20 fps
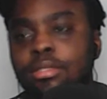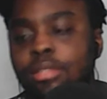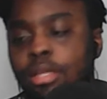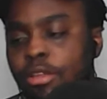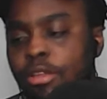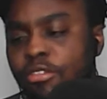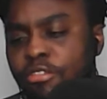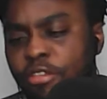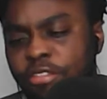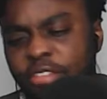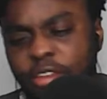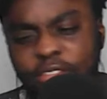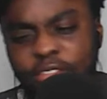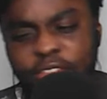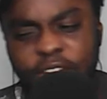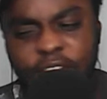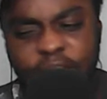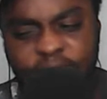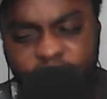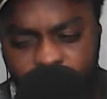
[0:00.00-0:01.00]
Trossard has
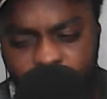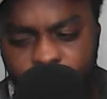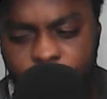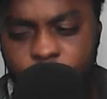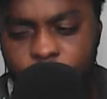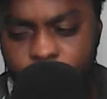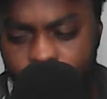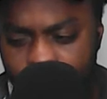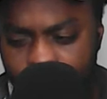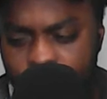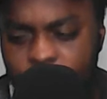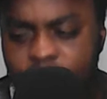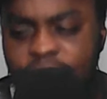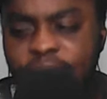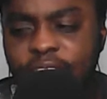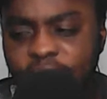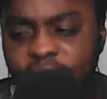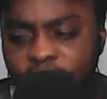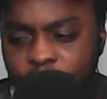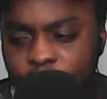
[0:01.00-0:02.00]
really taken Odegaard,
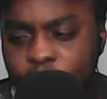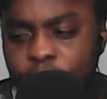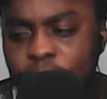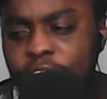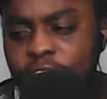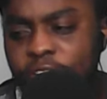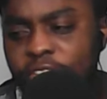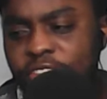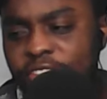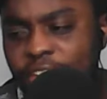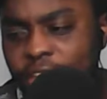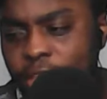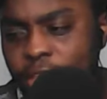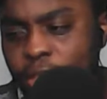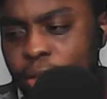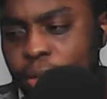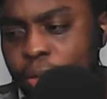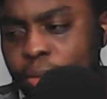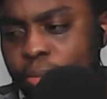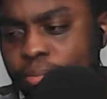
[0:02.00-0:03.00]
Zinchenko,
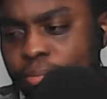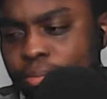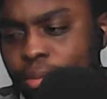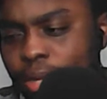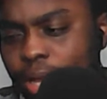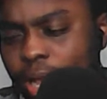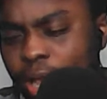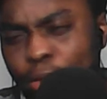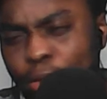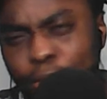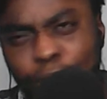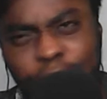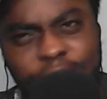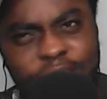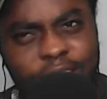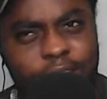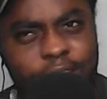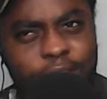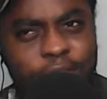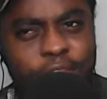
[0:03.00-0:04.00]
Jorginho. I don't know who'll
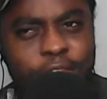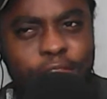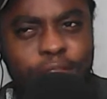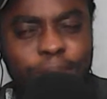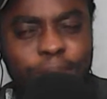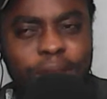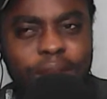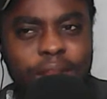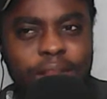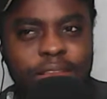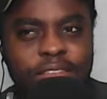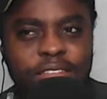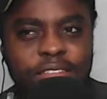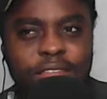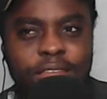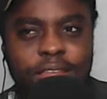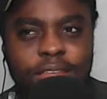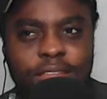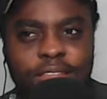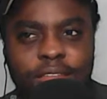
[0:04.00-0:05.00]
take the fifth
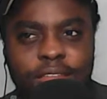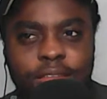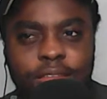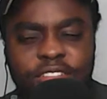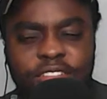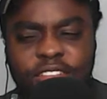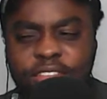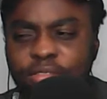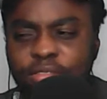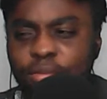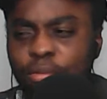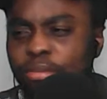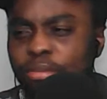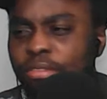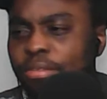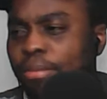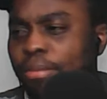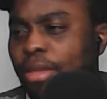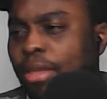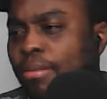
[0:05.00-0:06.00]
penalty. Is it Jesus,
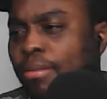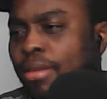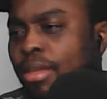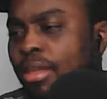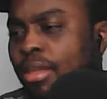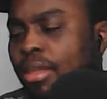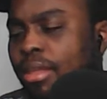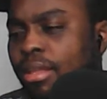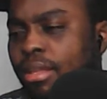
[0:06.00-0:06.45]
maybe?